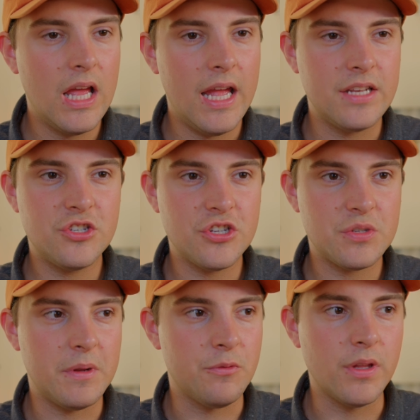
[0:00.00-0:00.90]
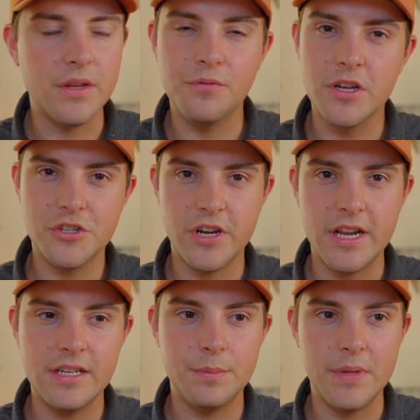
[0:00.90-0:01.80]
it's just been really
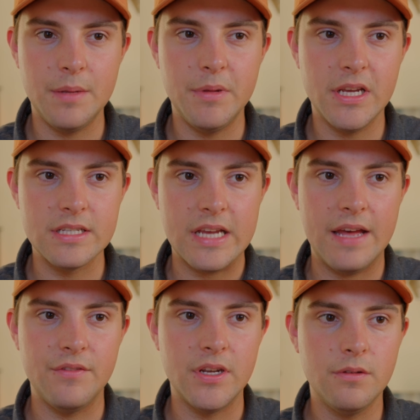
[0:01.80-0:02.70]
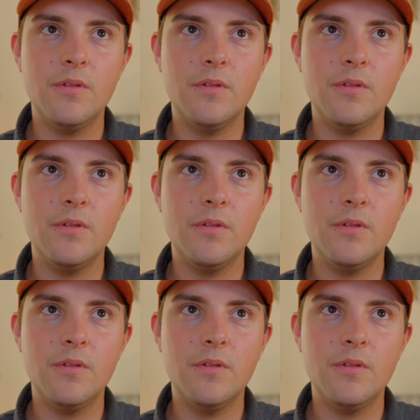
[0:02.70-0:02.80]
frustrating to me because I haven't